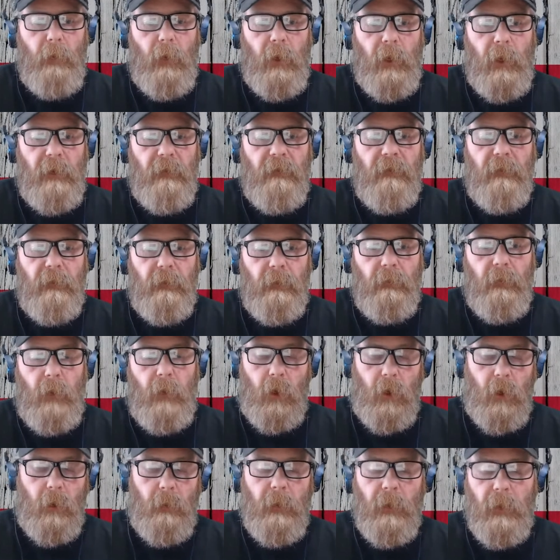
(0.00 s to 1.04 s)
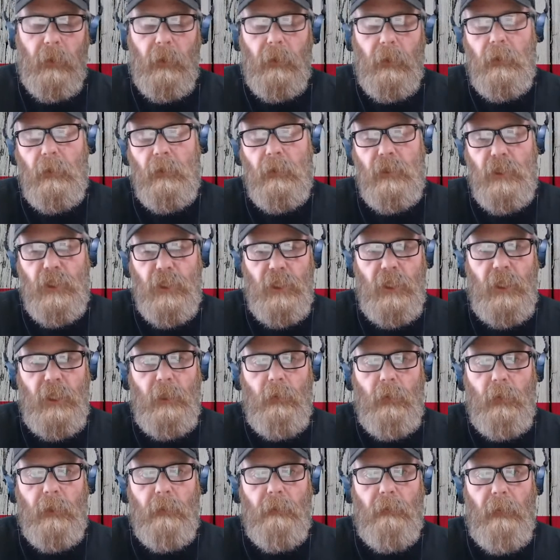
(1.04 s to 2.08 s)
wife, Barb, she
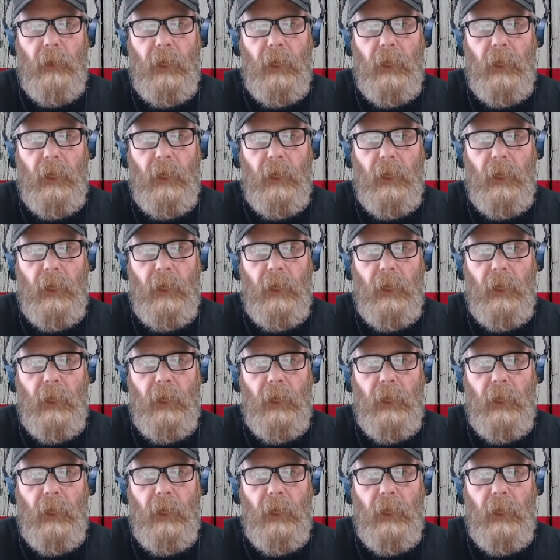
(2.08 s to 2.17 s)
would